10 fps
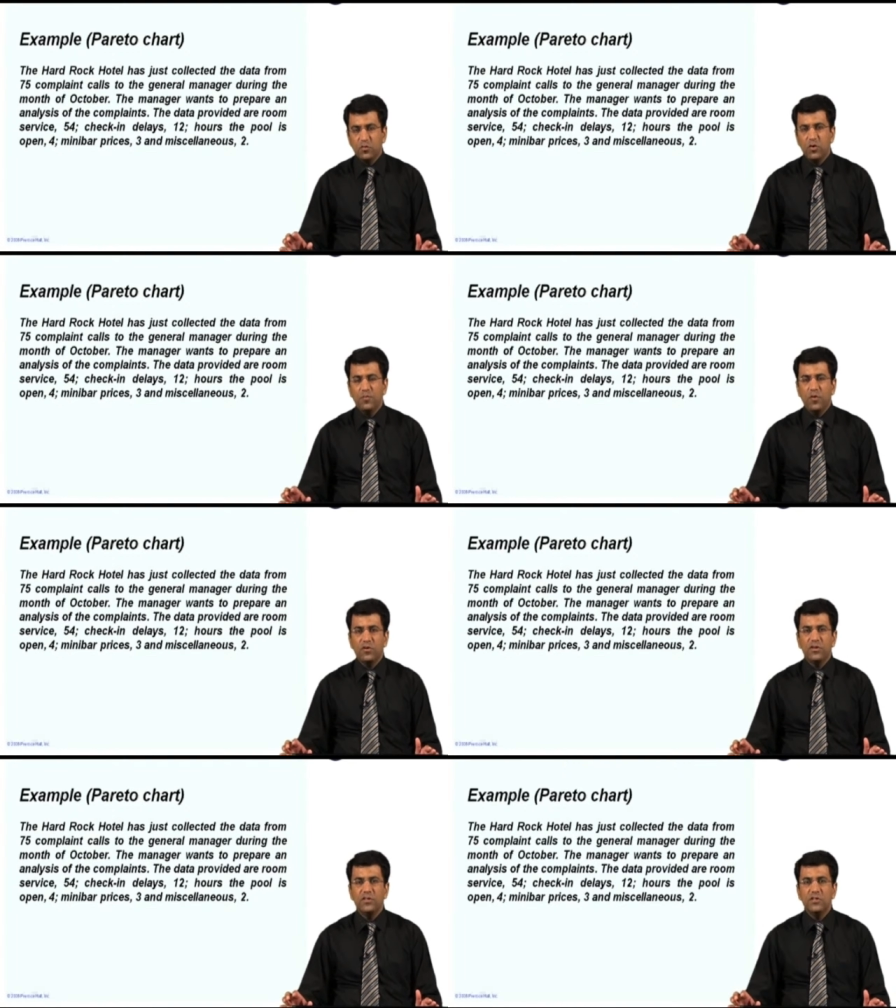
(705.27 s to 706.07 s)
So
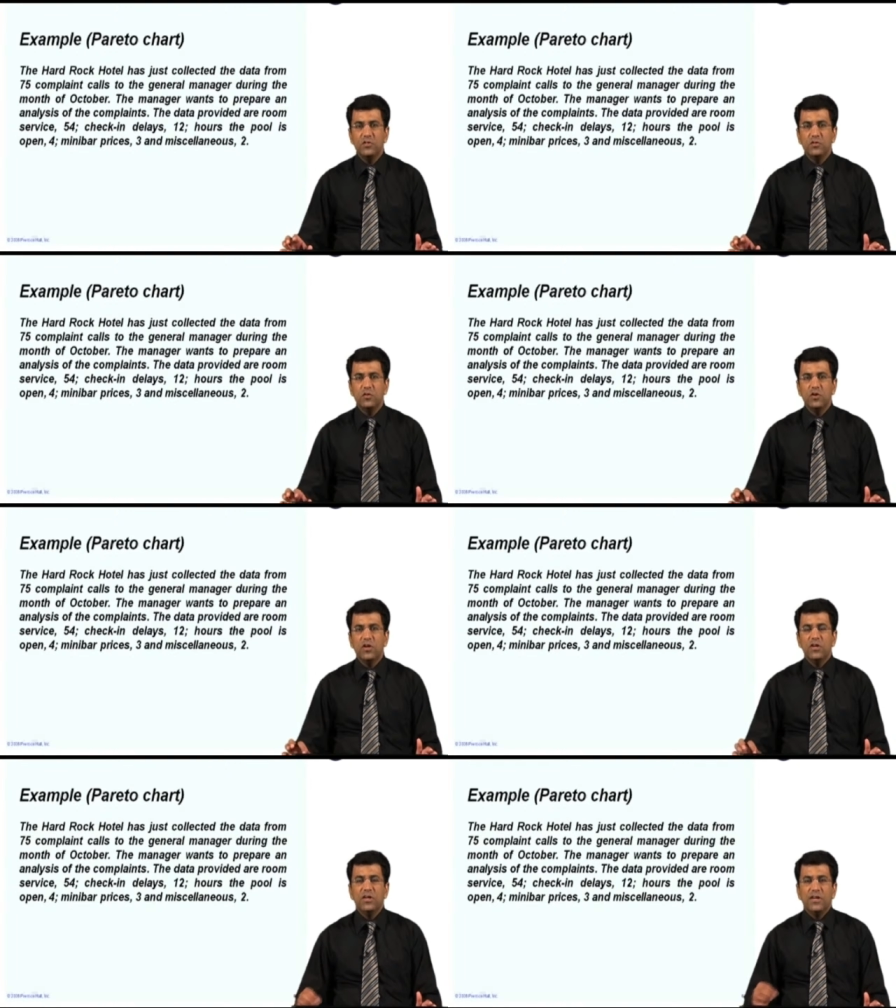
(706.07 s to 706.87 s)
important is to
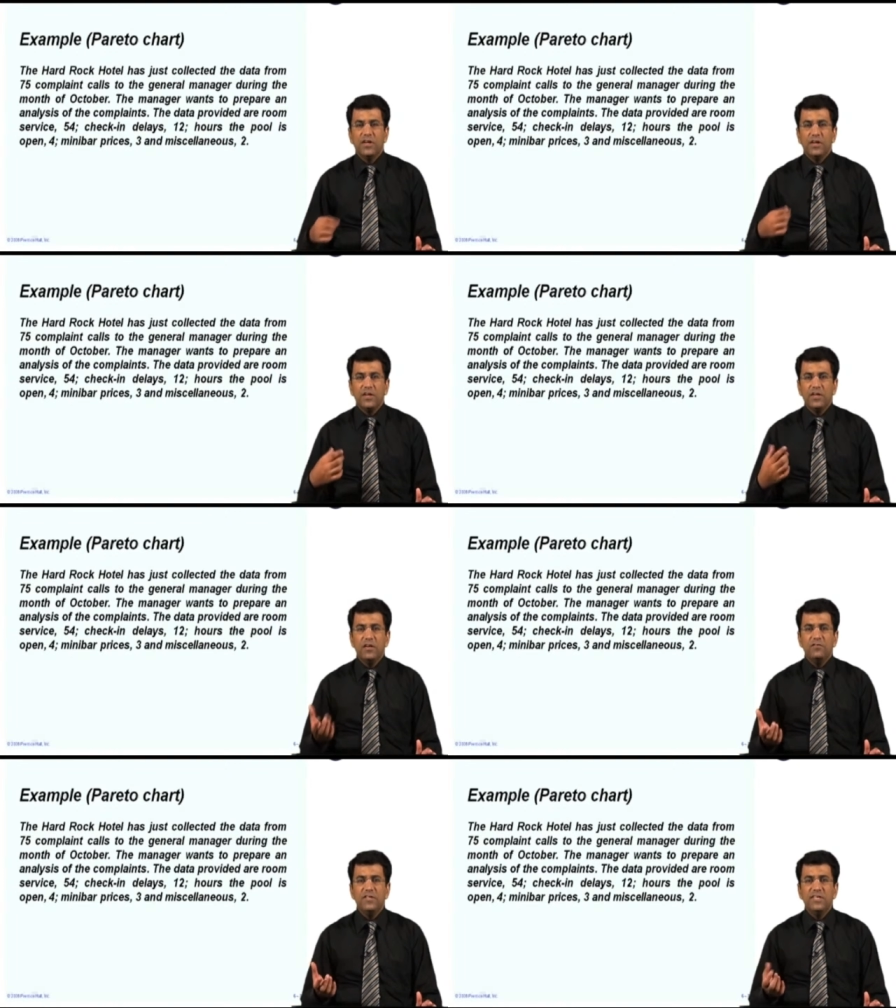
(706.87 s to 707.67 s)

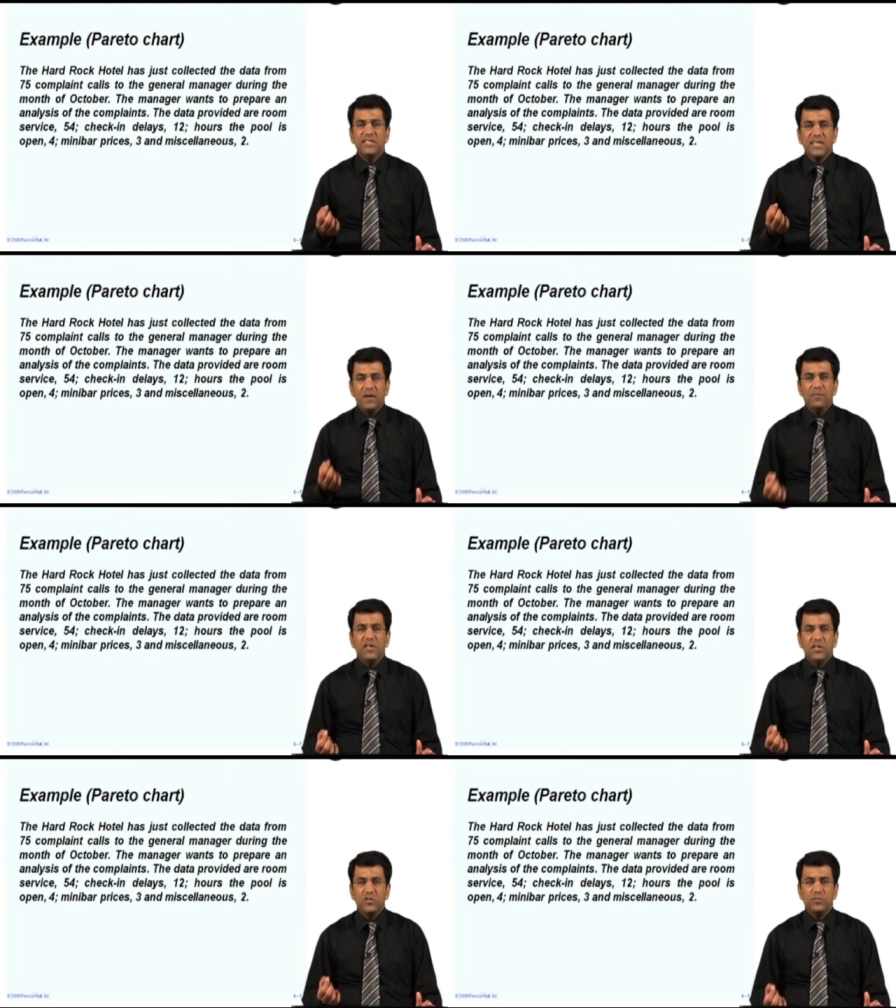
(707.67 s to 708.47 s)
give the
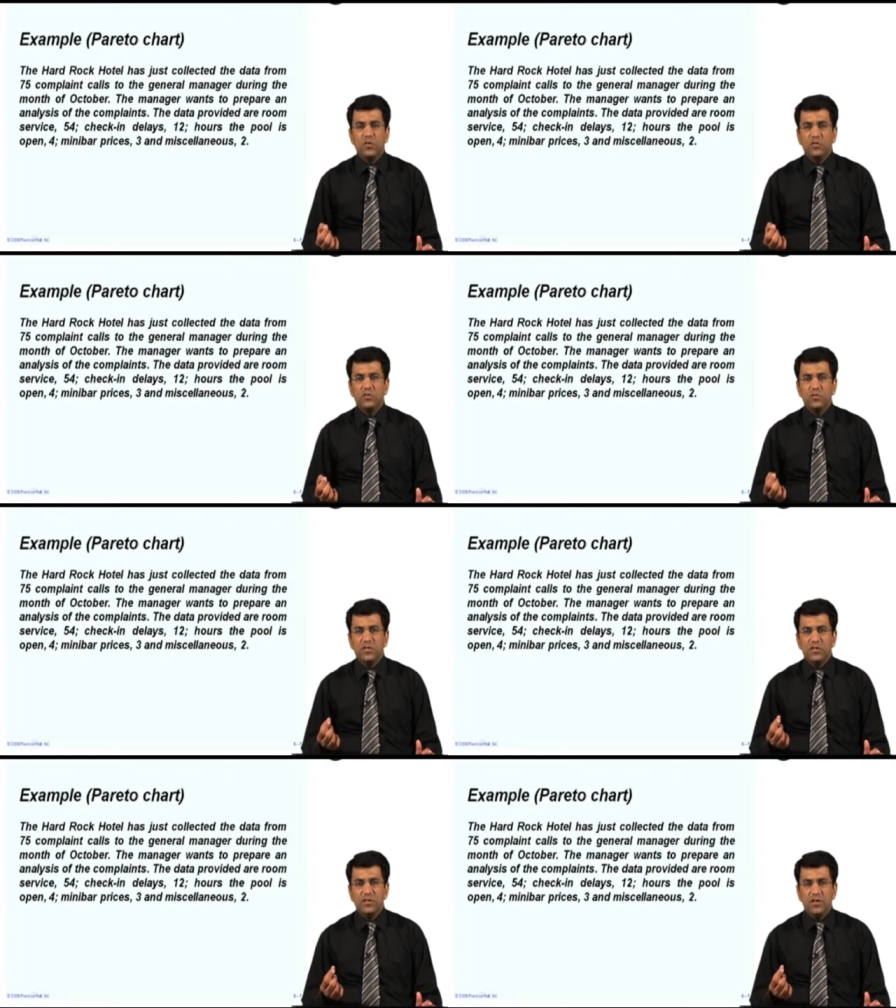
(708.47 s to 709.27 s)
timely response to
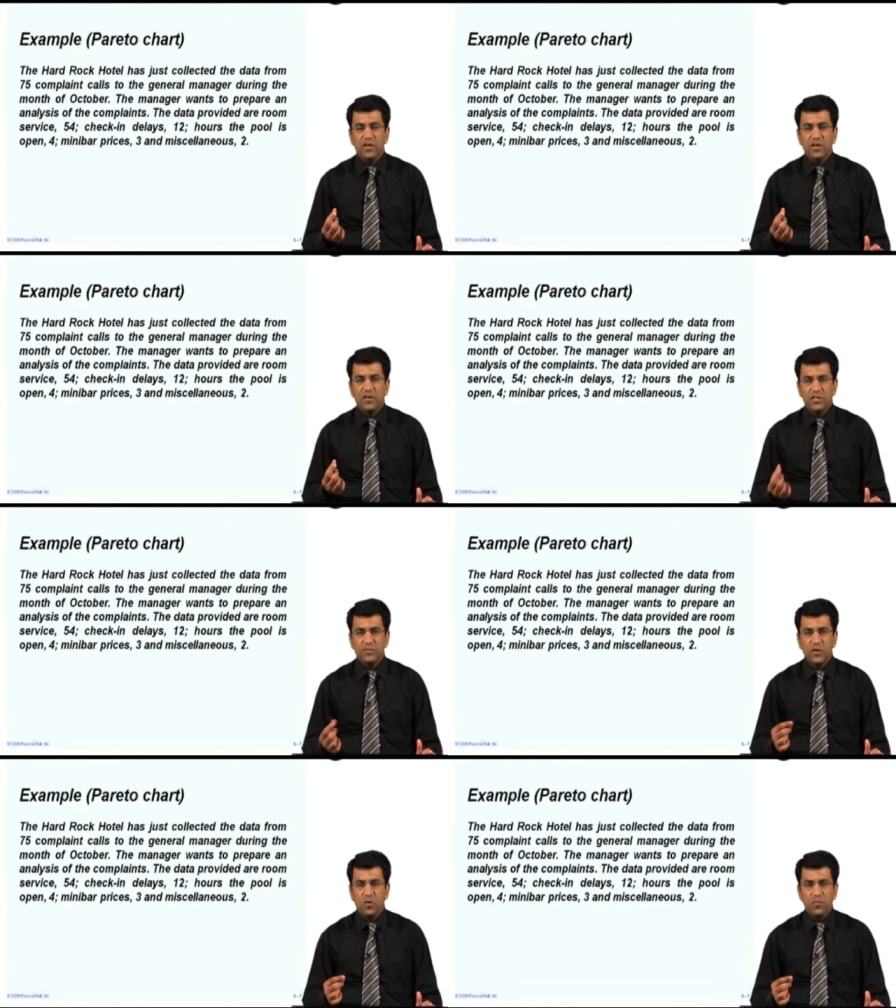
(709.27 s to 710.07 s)
the
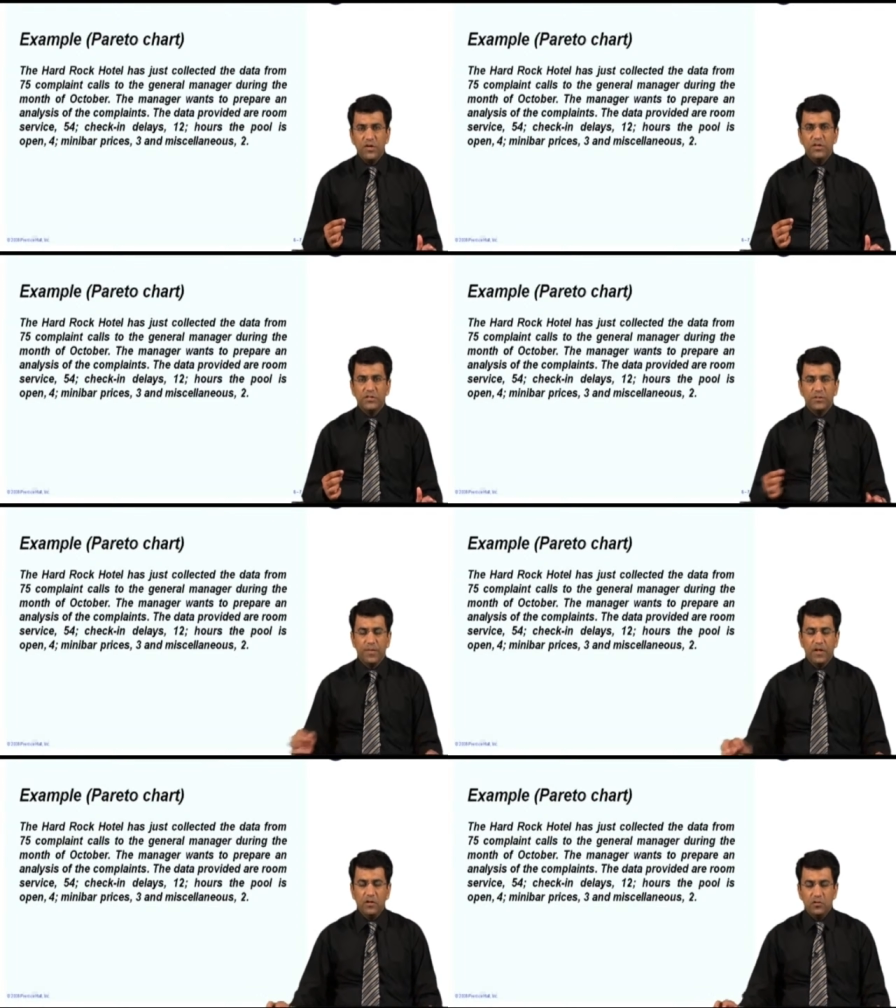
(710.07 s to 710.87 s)
customer complaints.
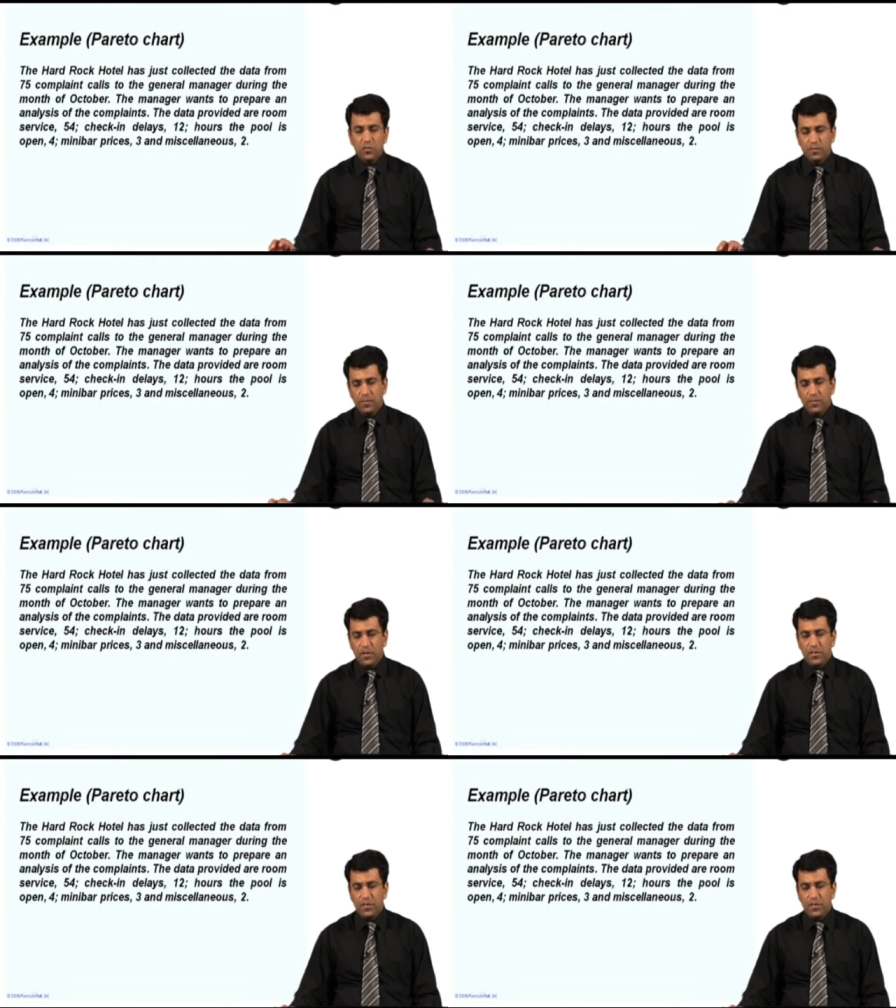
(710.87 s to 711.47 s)
So